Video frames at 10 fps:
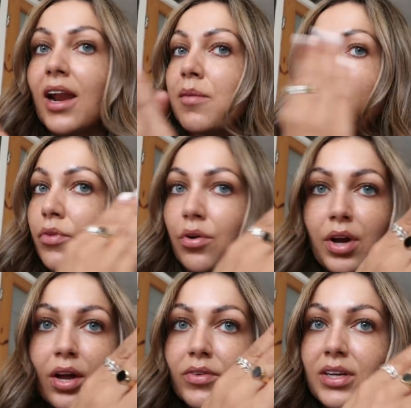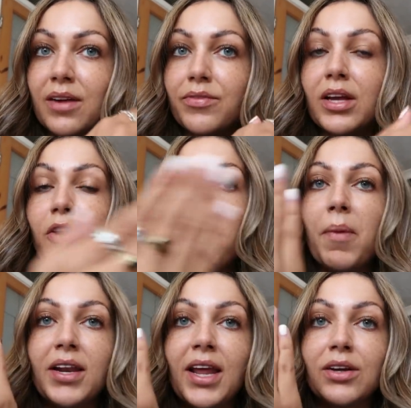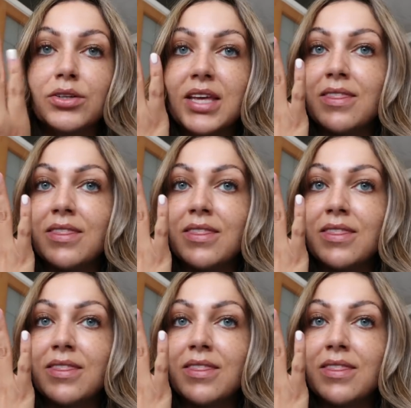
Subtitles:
like, before COVID and everything, got my nails